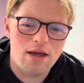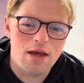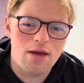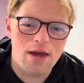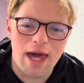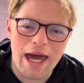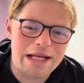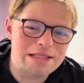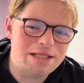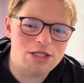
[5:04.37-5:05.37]
uh,
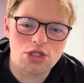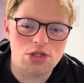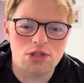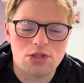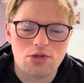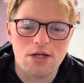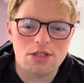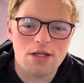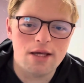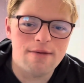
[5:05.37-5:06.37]
acted
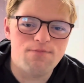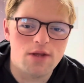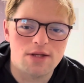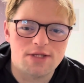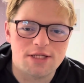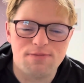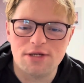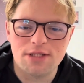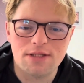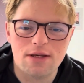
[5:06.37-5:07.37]
strangely and
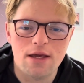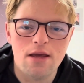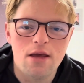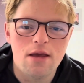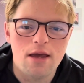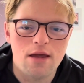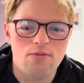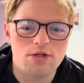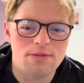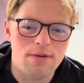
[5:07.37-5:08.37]
suspiciously,
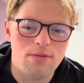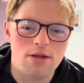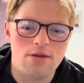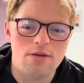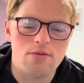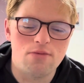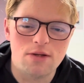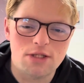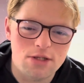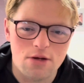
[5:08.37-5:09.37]
and which made me,
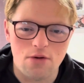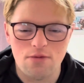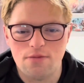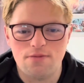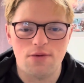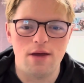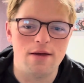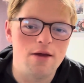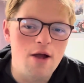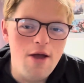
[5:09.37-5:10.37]
which you know,
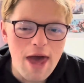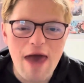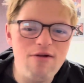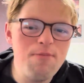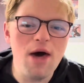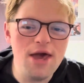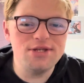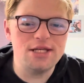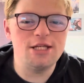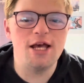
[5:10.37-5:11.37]
uh,
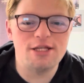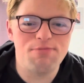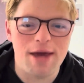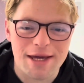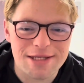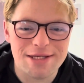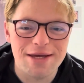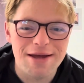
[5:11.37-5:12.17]
is a suspect,